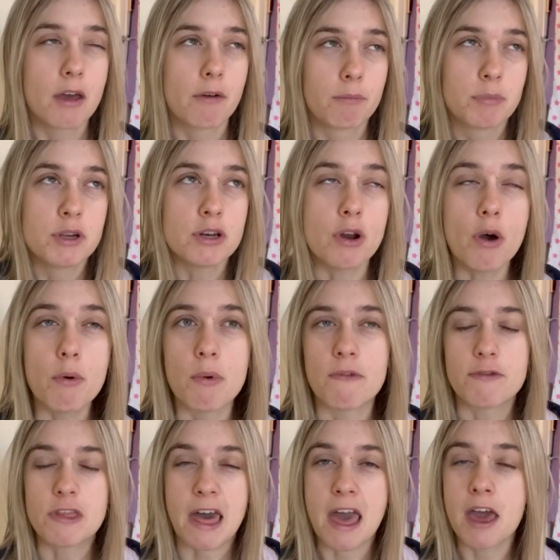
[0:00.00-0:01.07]
we know
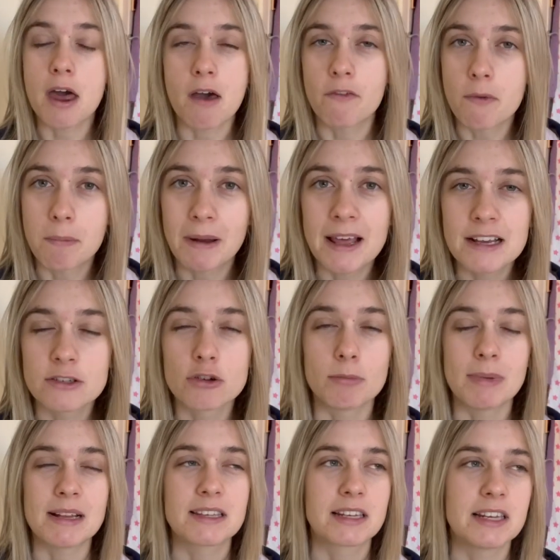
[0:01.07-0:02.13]
if a player's not
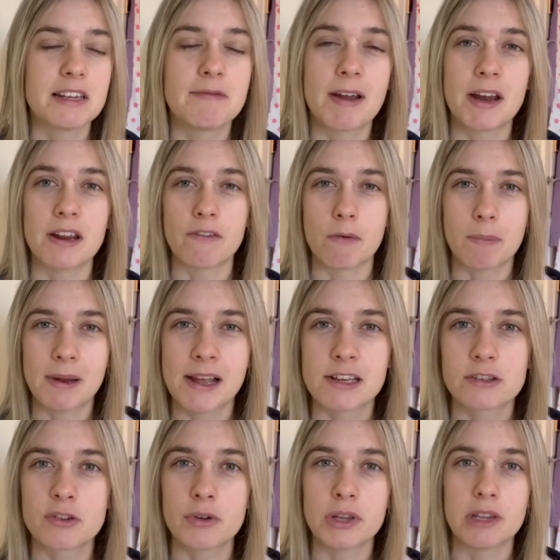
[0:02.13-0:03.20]
mentally ready, if a
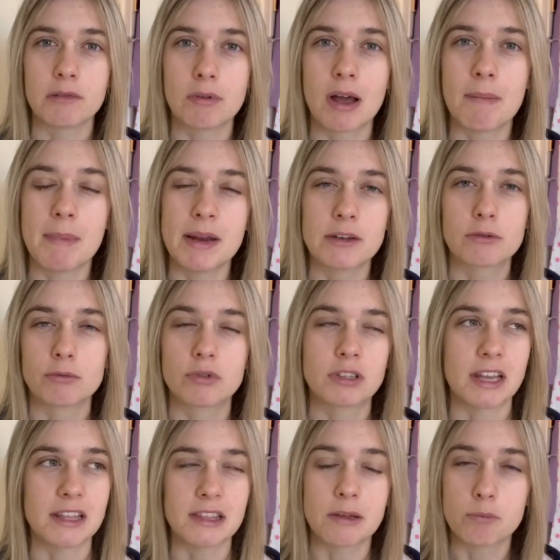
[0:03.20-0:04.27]
player's not in the right mental
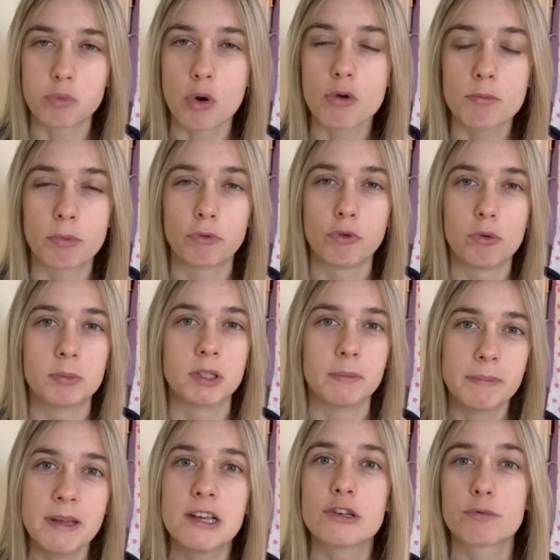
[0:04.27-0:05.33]
state, they won't perform on the
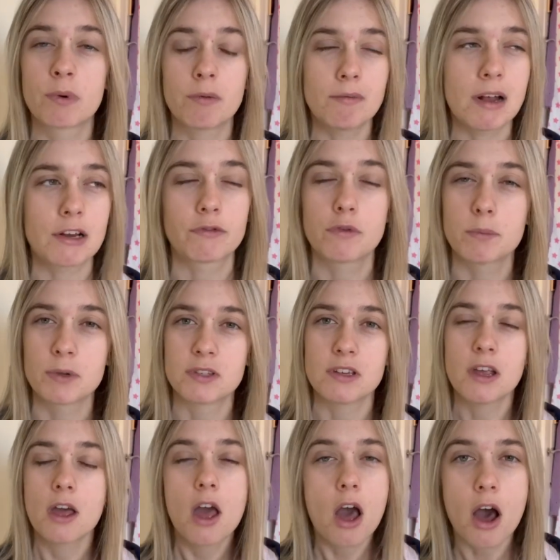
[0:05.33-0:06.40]
pitch. When Rashford was
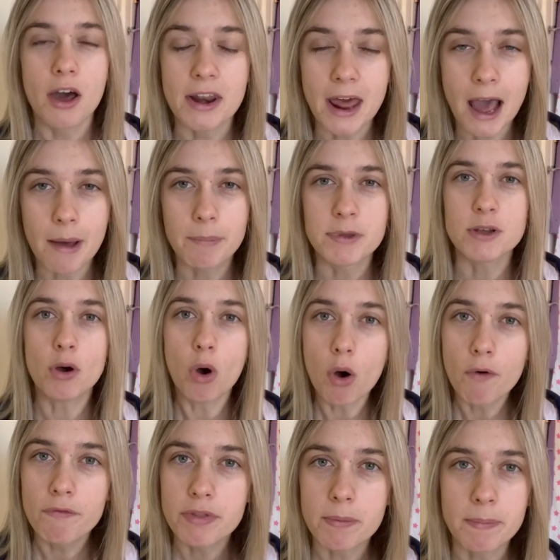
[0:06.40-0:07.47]
unhappy
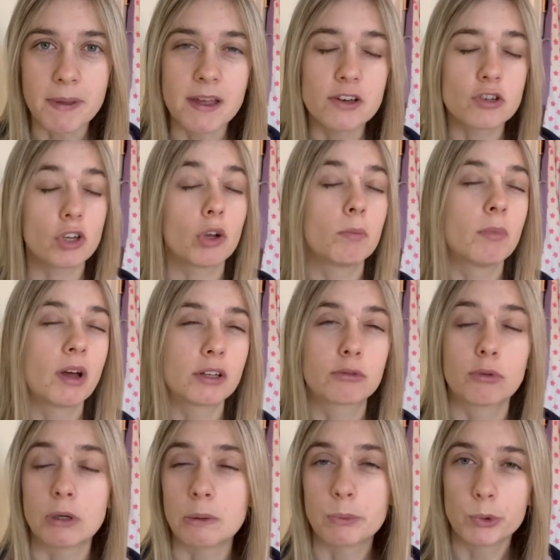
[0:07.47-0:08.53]
off the pitch, my
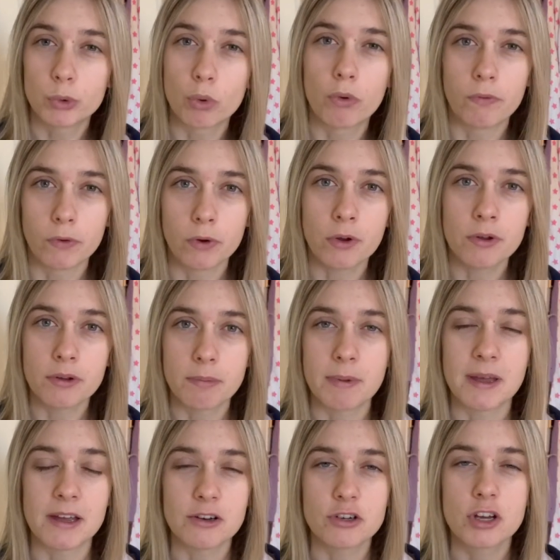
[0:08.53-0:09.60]
God, he was awful on the
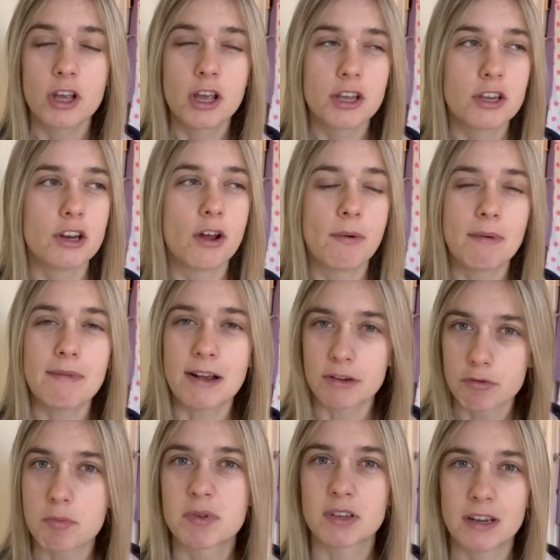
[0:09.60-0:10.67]
pitch. You know, when
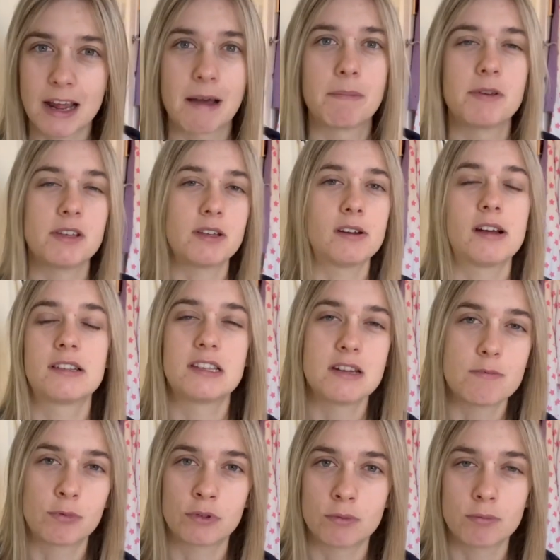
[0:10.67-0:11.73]
Rashford was unhappy at United, he
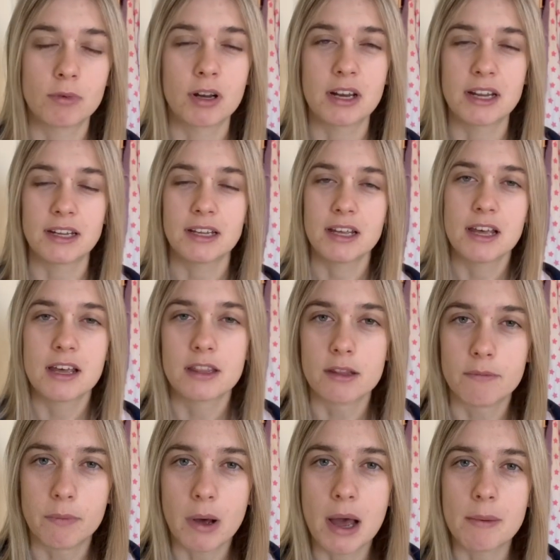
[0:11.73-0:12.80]
wasn't running, the
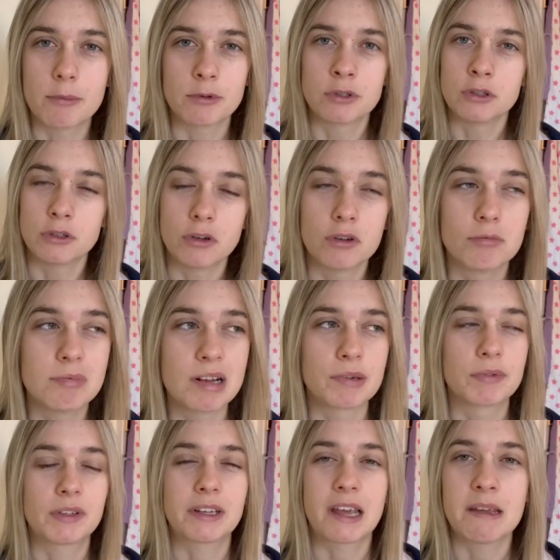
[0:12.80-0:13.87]
vibe wasn't good.
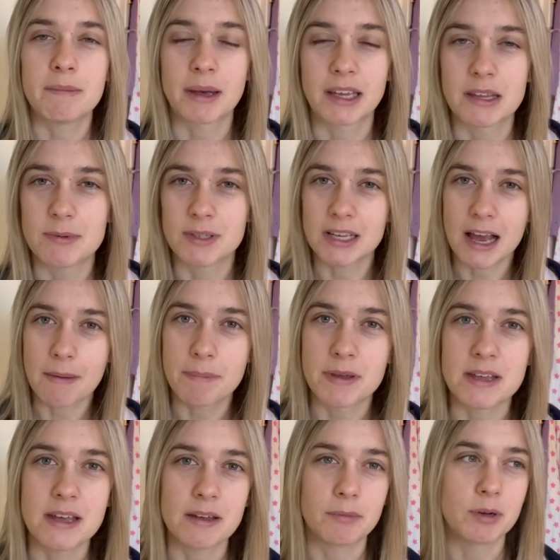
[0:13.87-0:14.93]
Rashford came back, he was
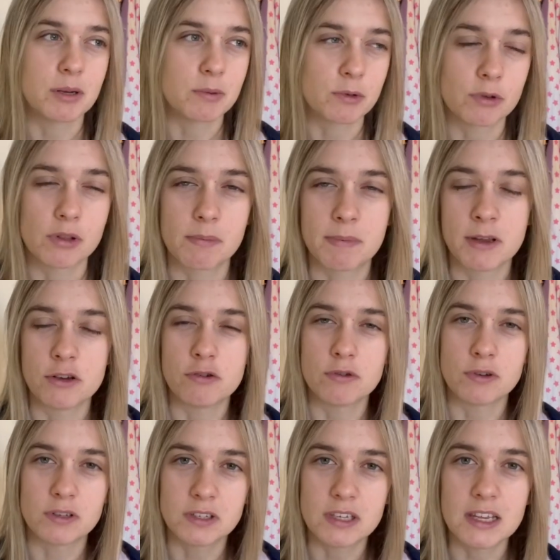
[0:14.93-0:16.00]
happy, and when he was on the pitch, you
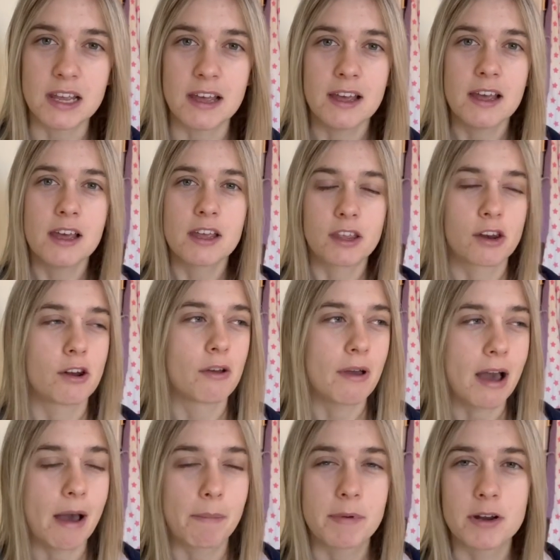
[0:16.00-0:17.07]
could see it. You know,
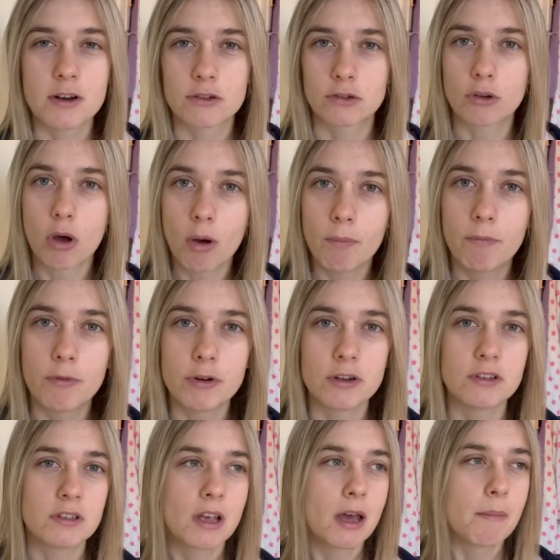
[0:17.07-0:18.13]
happiness,
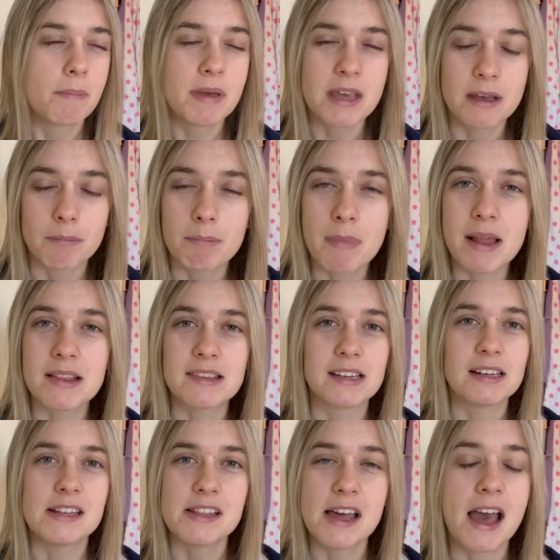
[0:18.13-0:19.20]
confidence, being
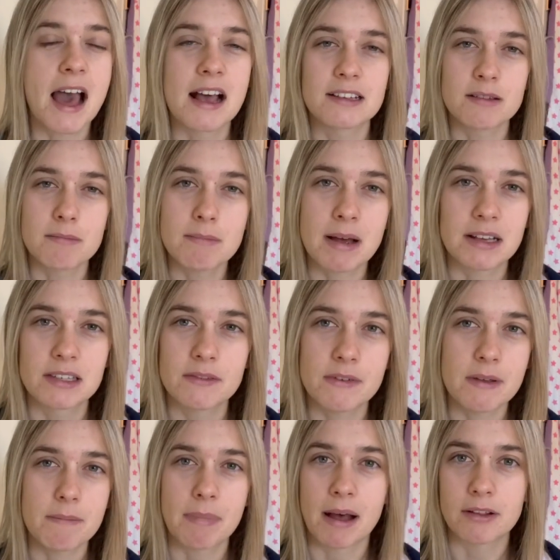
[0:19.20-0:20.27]
mentally there has a massive
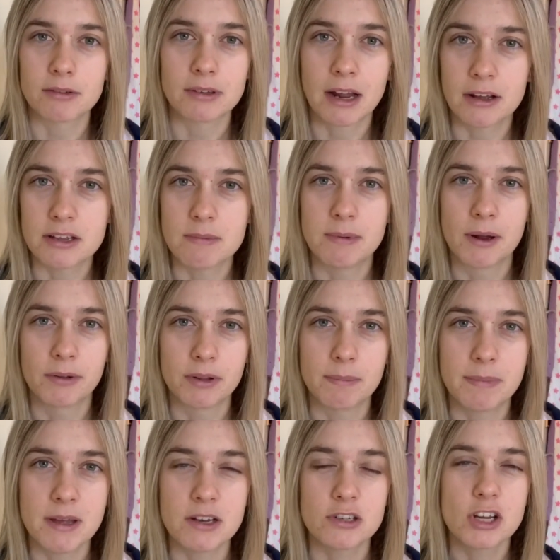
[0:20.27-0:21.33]
impact on how you play on the
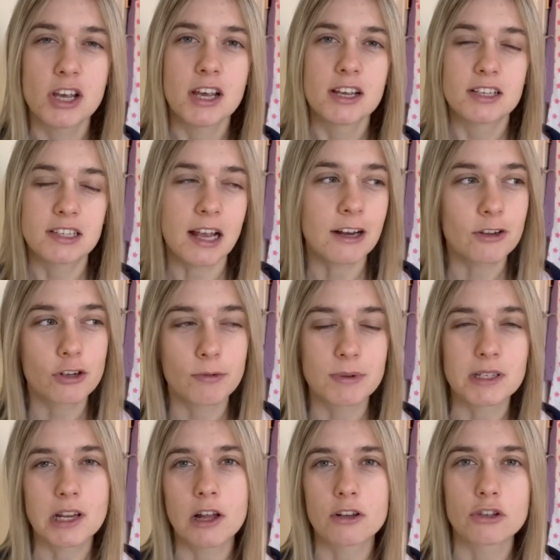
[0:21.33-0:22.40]
pitch. Sancho,
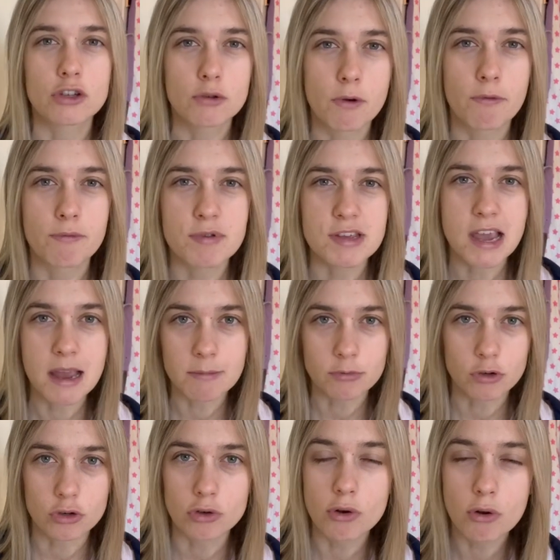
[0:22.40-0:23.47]
his last two or three games
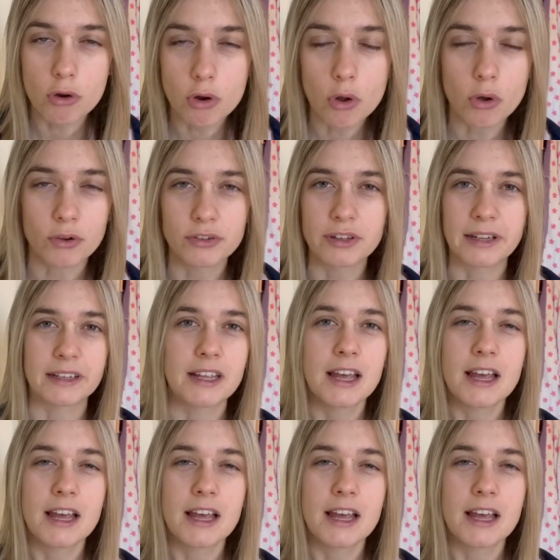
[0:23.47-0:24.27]
just looked lost, like